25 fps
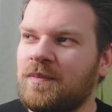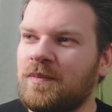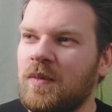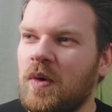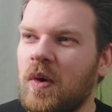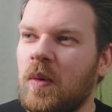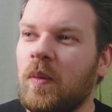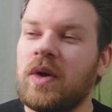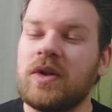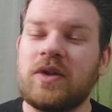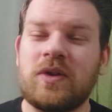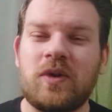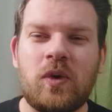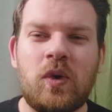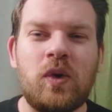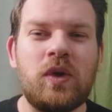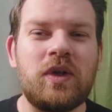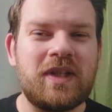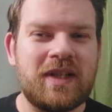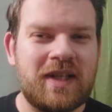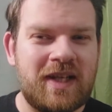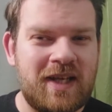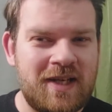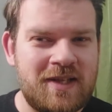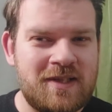what cool
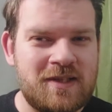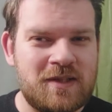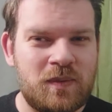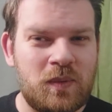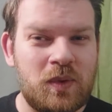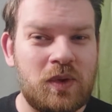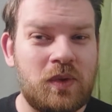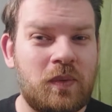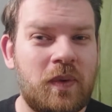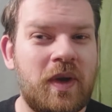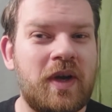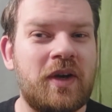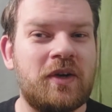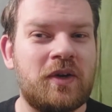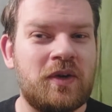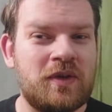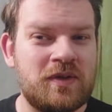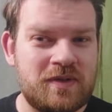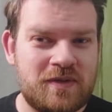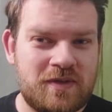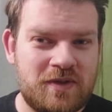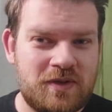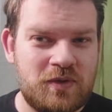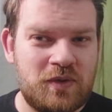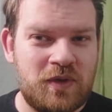kids would wear on
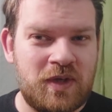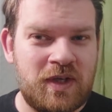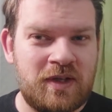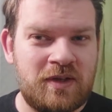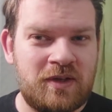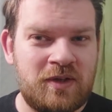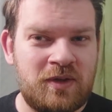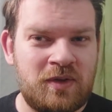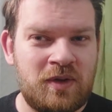street,